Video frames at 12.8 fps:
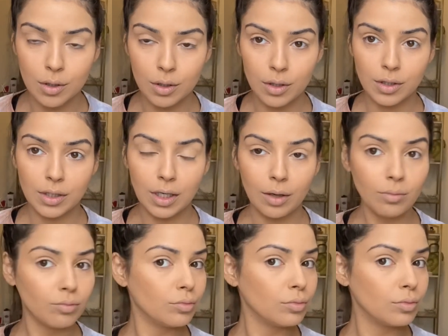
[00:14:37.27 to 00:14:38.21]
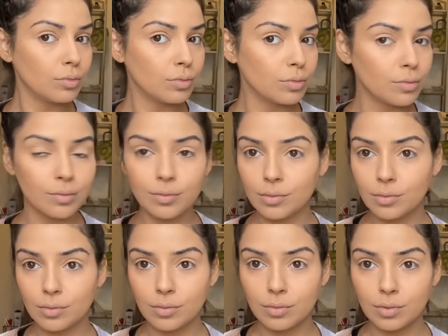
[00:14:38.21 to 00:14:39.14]
You see
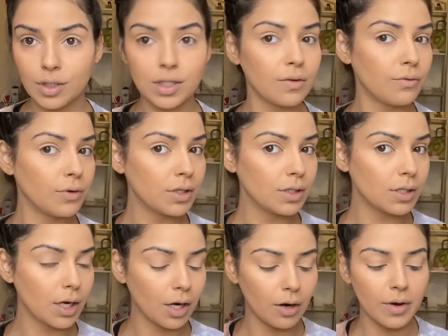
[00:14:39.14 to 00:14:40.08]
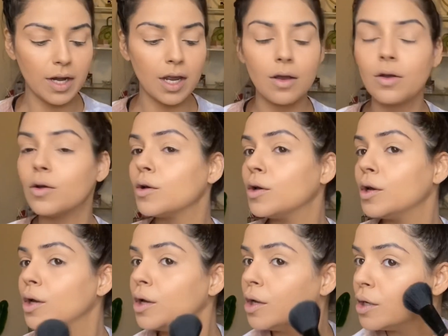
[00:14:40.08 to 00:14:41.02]
the difference there already?
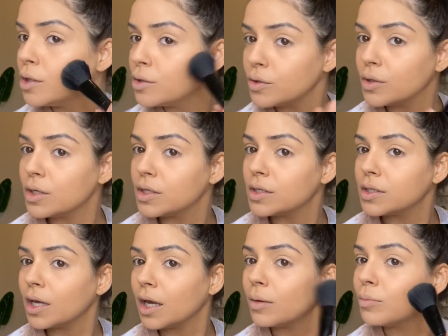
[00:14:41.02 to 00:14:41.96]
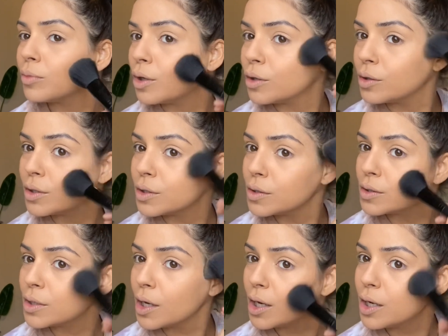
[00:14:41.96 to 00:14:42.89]
Do the same on this
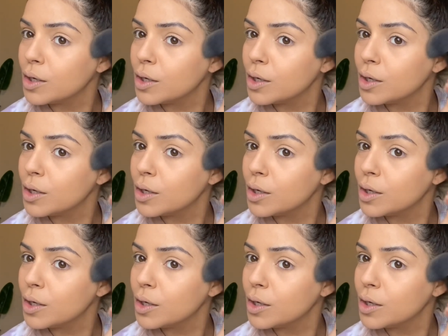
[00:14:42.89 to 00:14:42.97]
side.